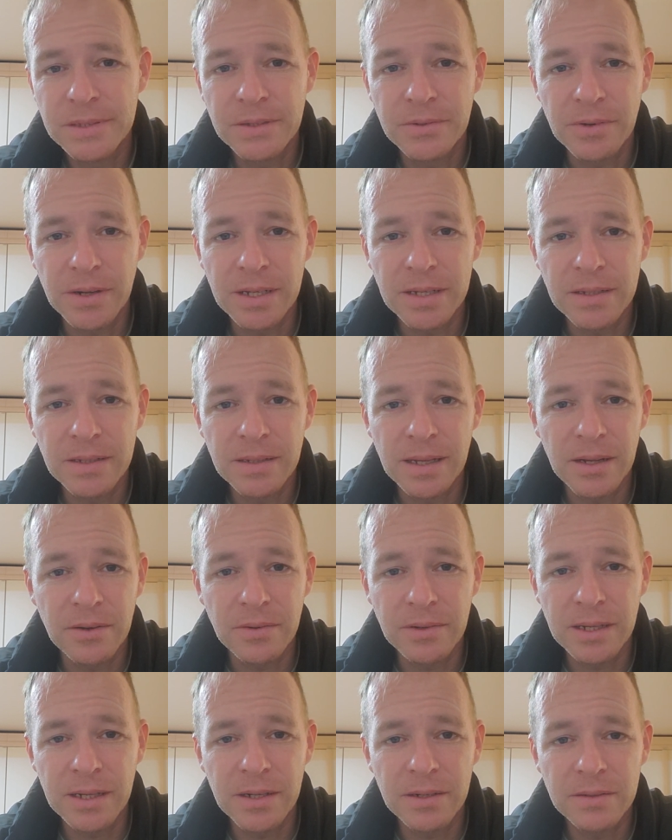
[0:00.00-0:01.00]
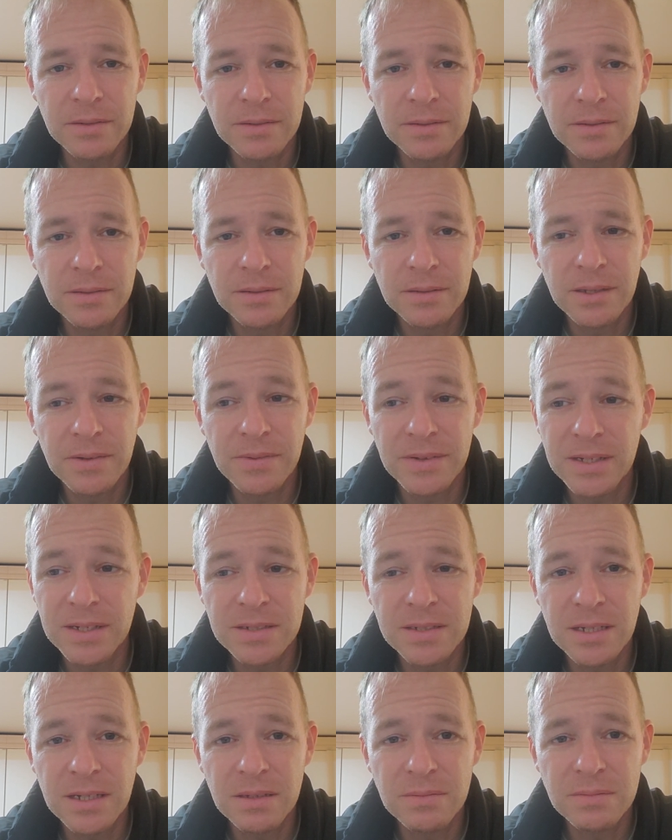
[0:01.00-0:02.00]
great. I don't care. If it
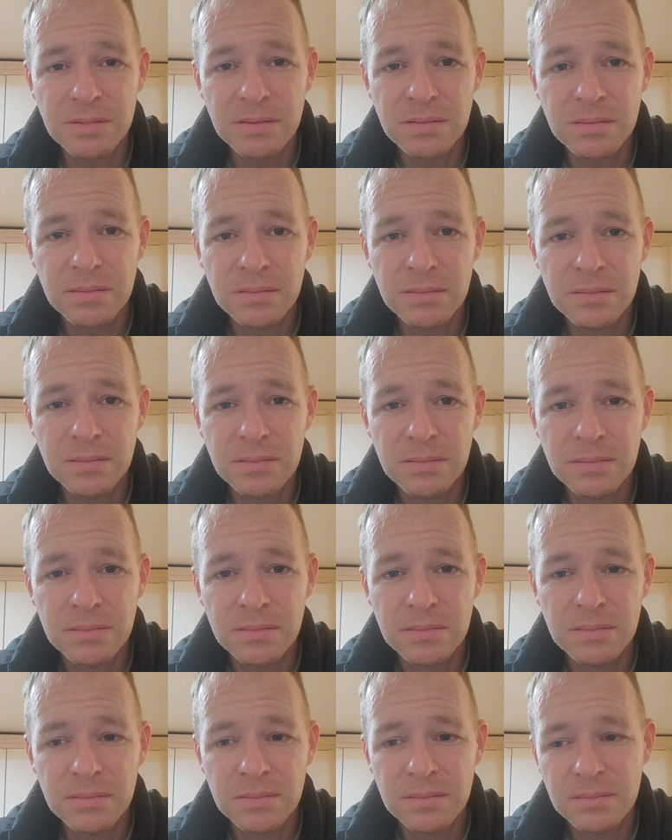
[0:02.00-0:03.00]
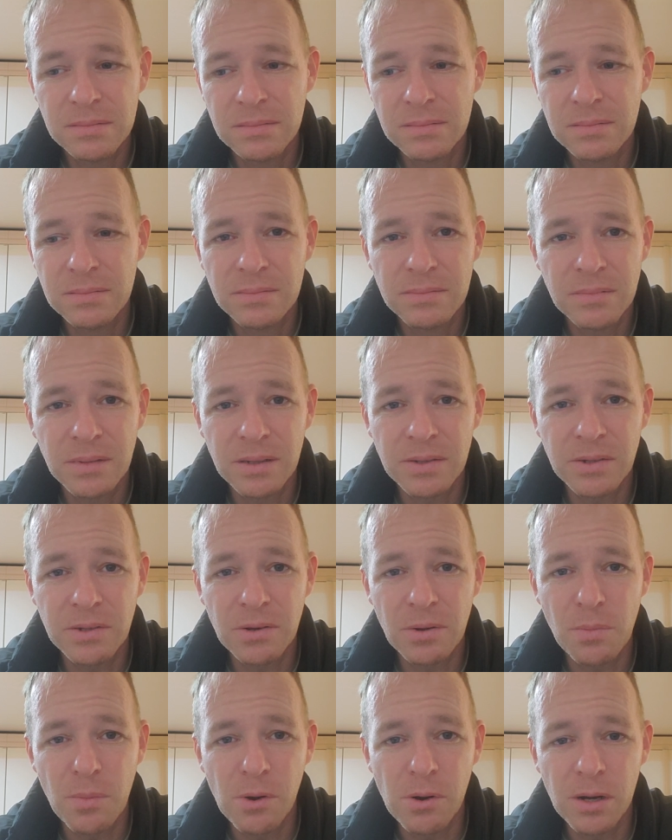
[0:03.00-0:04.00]
doesn't help, well,
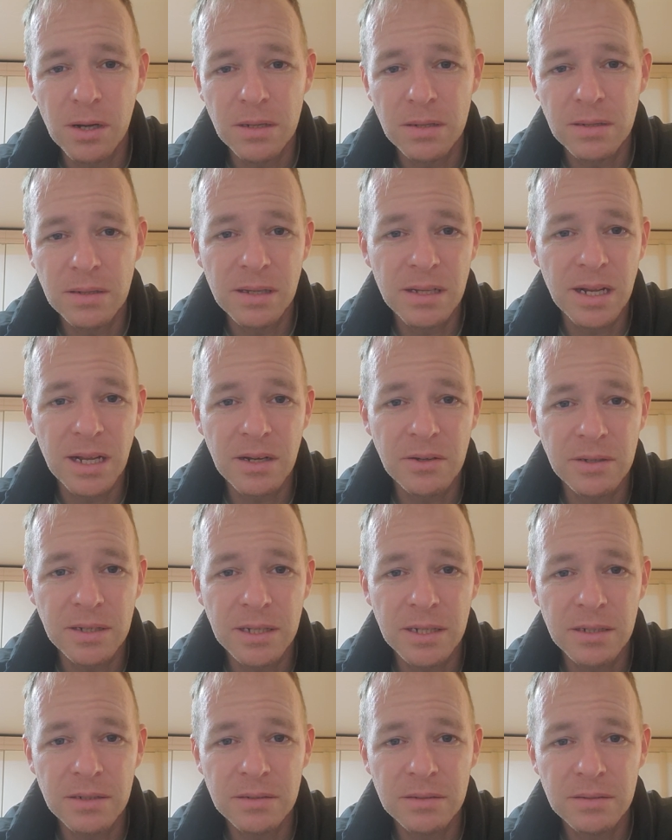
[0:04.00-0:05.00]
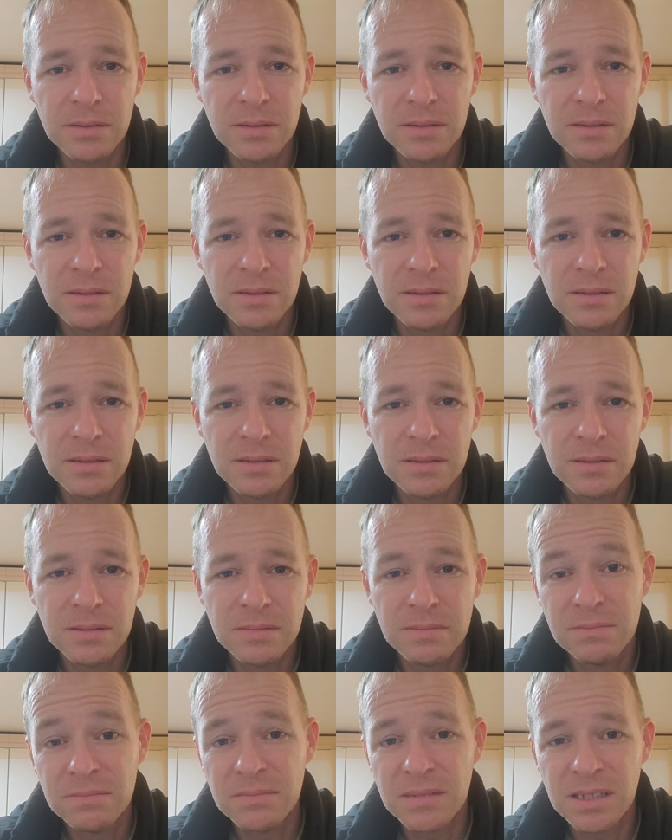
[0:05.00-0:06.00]
you're a moron, and I don't care.
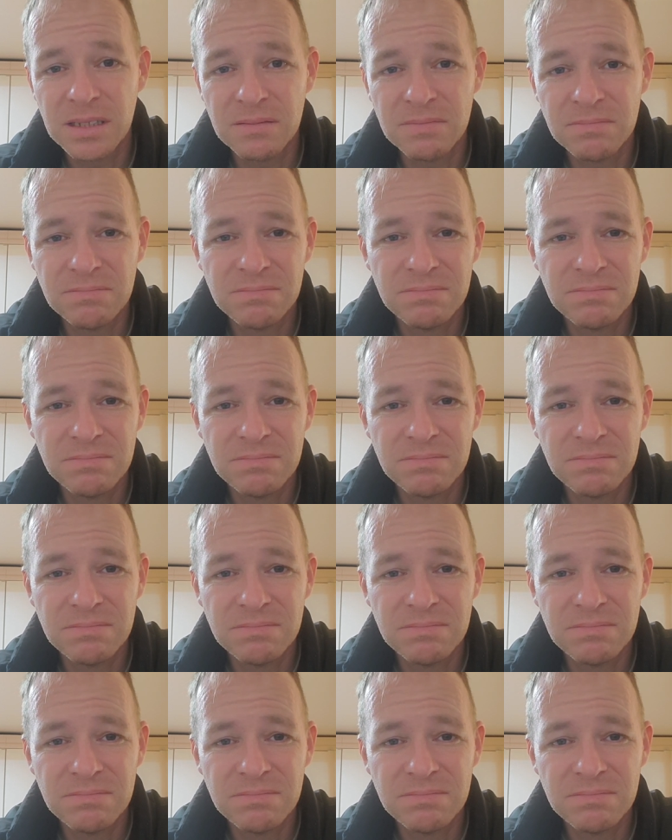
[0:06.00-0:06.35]
Yeah.